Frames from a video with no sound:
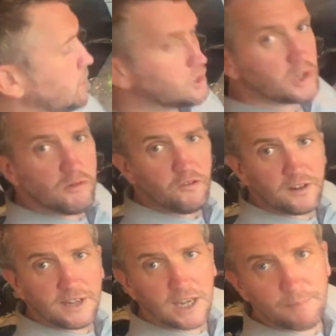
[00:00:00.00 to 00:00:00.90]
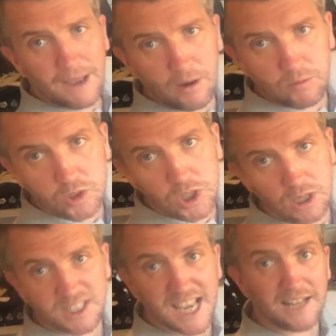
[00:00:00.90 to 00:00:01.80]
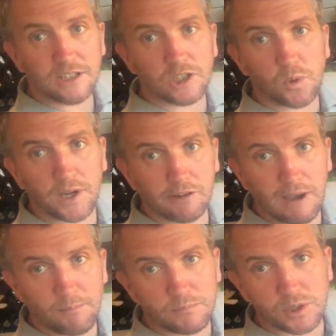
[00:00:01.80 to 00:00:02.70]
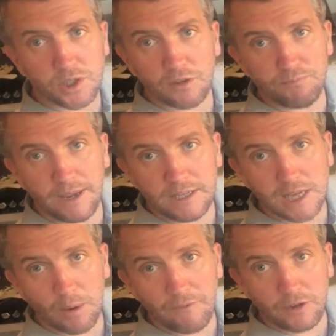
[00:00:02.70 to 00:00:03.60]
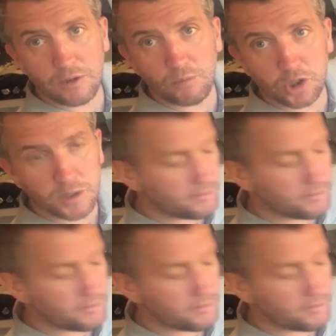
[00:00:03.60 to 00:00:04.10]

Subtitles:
So you roughly need about 10 to 20 grams of mint, however much you